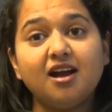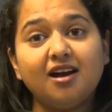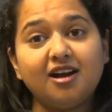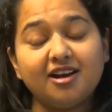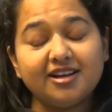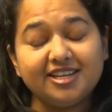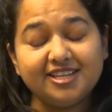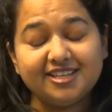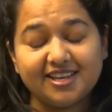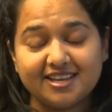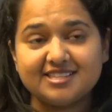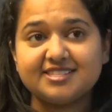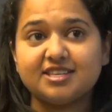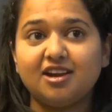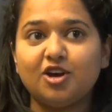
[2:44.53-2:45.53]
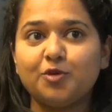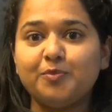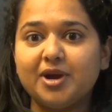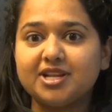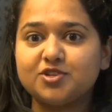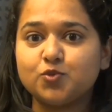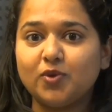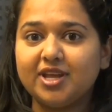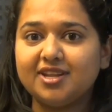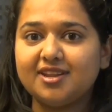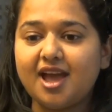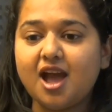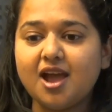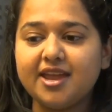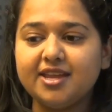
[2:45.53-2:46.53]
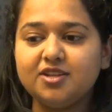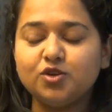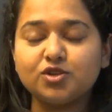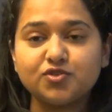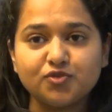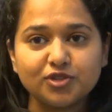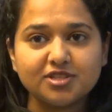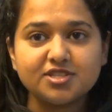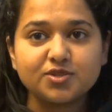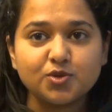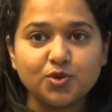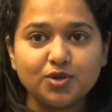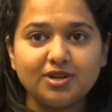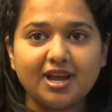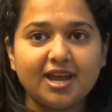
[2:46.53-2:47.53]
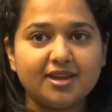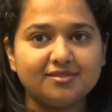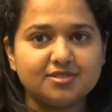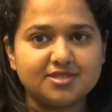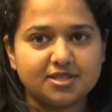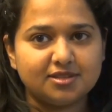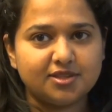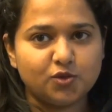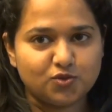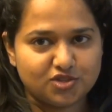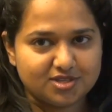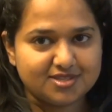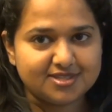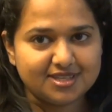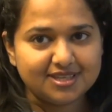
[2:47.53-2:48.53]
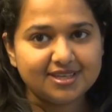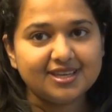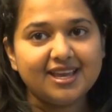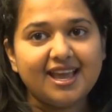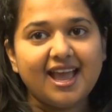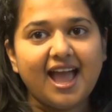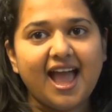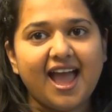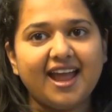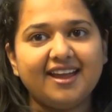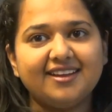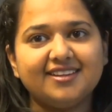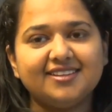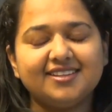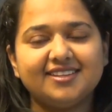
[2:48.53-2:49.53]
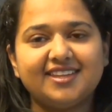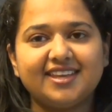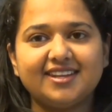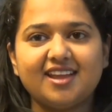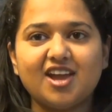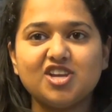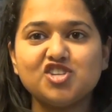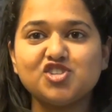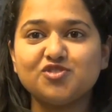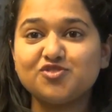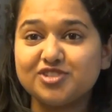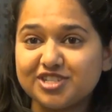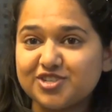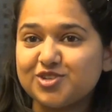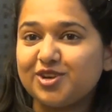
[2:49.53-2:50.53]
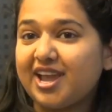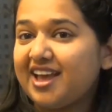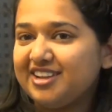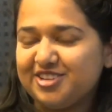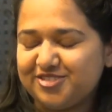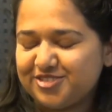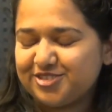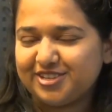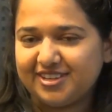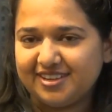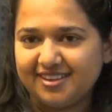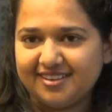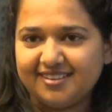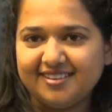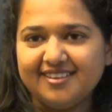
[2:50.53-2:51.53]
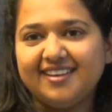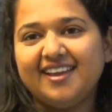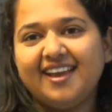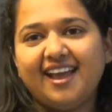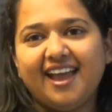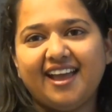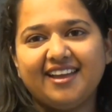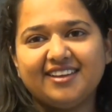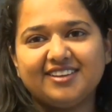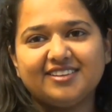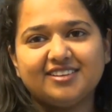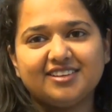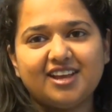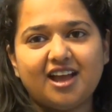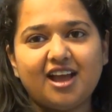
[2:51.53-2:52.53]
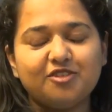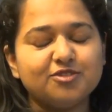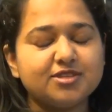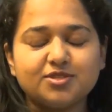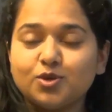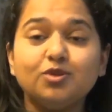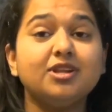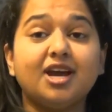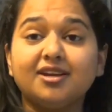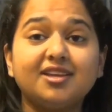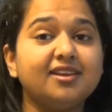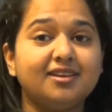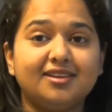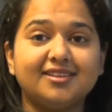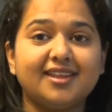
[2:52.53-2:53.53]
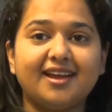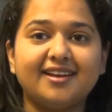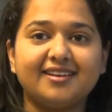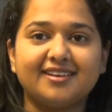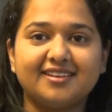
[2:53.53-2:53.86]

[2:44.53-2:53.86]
Yes, but when I looked for the school, I was in New Jersey, and then I shifted to California, and I was so lucky that...